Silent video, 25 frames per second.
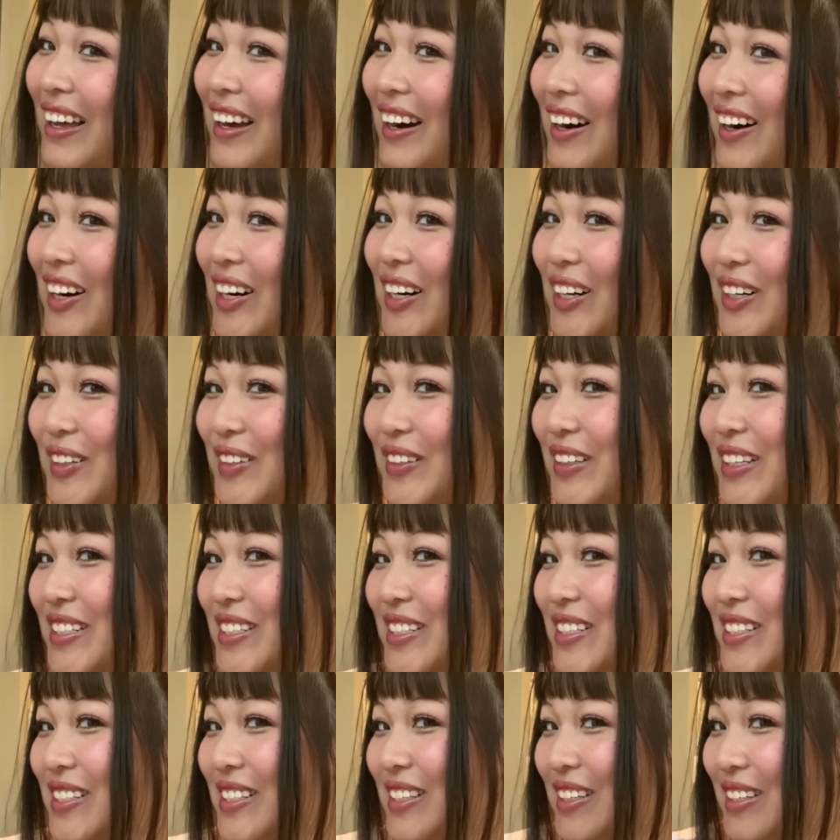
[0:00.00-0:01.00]
Oh, this
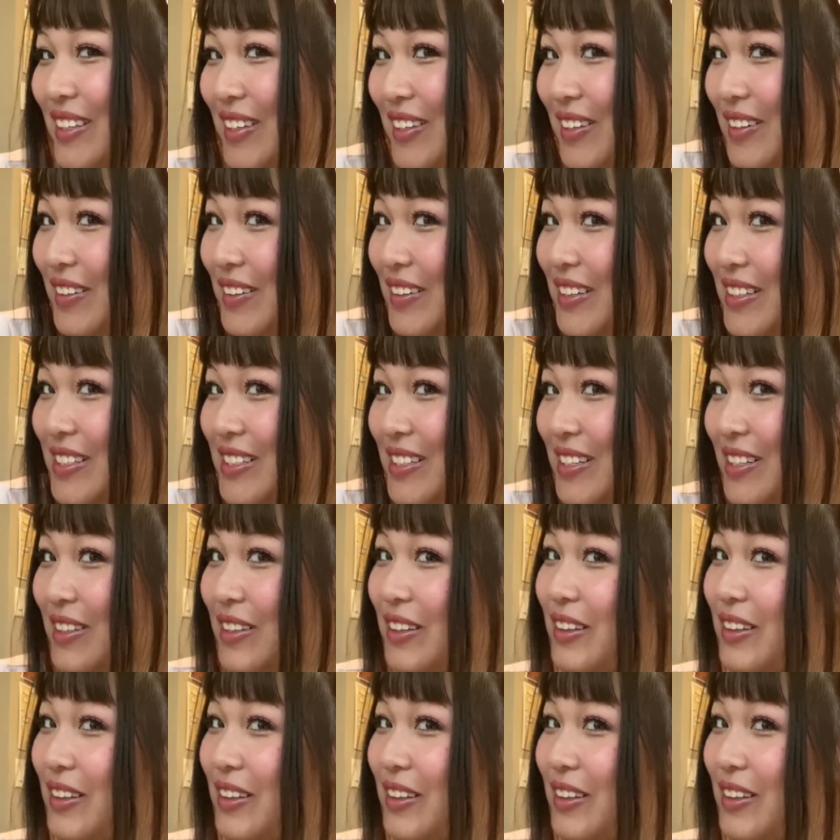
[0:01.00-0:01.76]
is the cutest in the